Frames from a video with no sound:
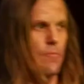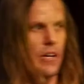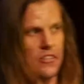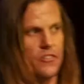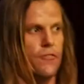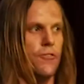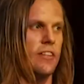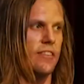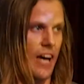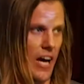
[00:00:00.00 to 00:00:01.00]
There are many
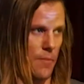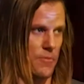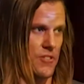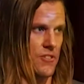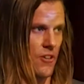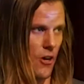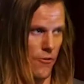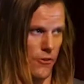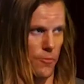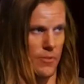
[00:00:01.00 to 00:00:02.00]
different
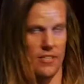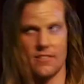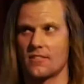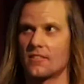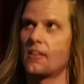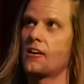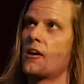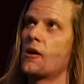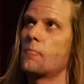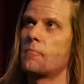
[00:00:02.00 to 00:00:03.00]
types of qubits,
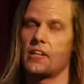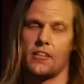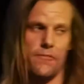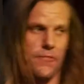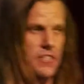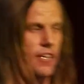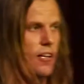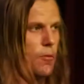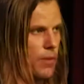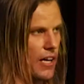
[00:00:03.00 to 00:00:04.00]
many
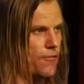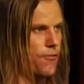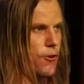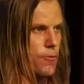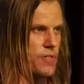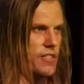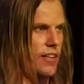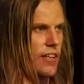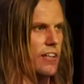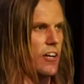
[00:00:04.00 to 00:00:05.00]
physical
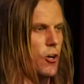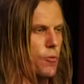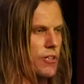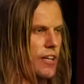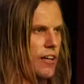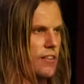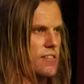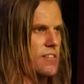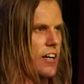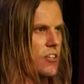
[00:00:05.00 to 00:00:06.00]
platforms that can
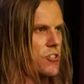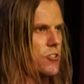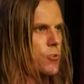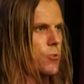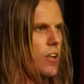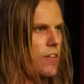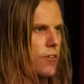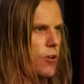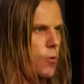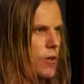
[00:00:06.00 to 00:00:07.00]
accommodate such
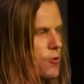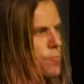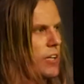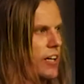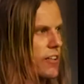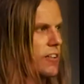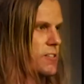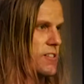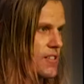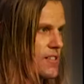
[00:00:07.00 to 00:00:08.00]
two-level quantum
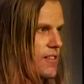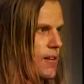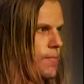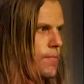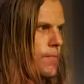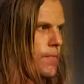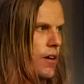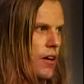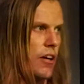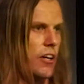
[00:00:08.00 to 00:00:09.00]
mechanical system.
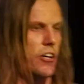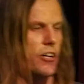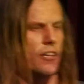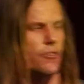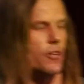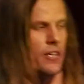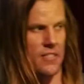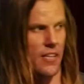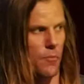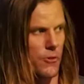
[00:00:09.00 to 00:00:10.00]
Here at
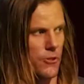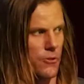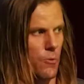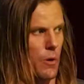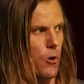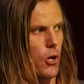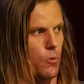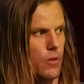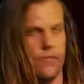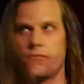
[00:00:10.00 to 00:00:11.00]
UNSW, we
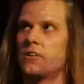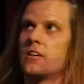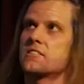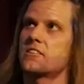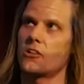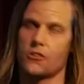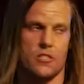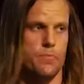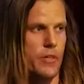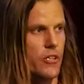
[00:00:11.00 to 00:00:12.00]
work with
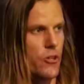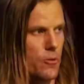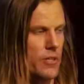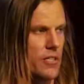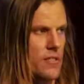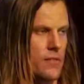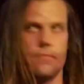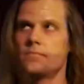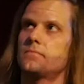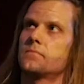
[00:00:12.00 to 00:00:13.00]
silicon spin
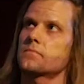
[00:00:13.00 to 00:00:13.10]
qubits.